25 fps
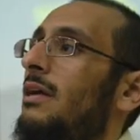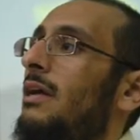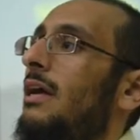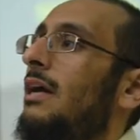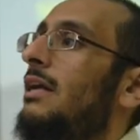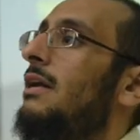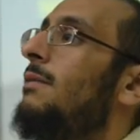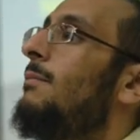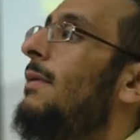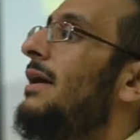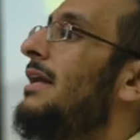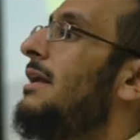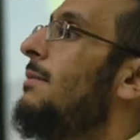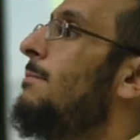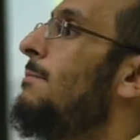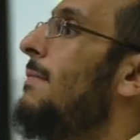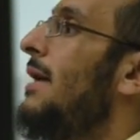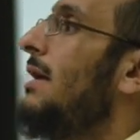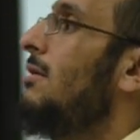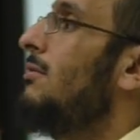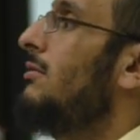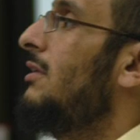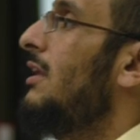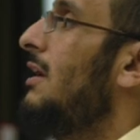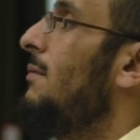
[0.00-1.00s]
And it might have
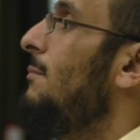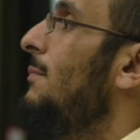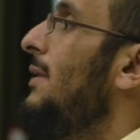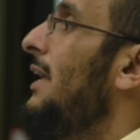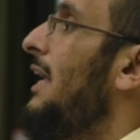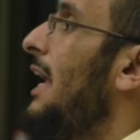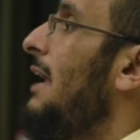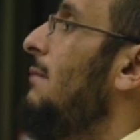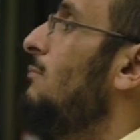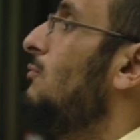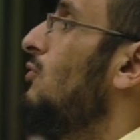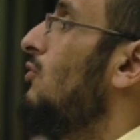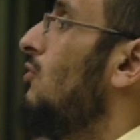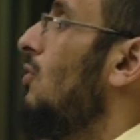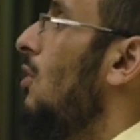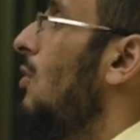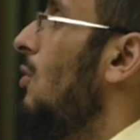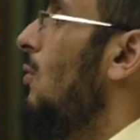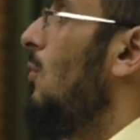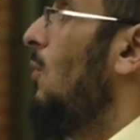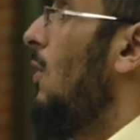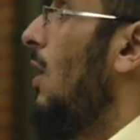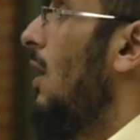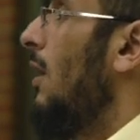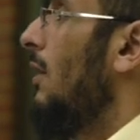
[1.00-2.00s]
melted and became
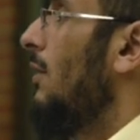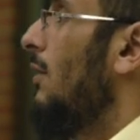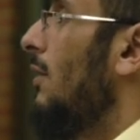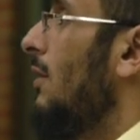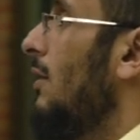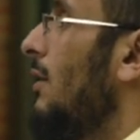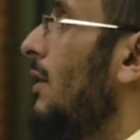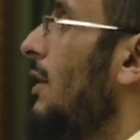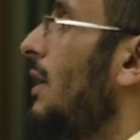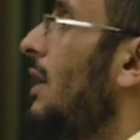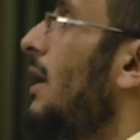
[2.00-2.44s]
salt water.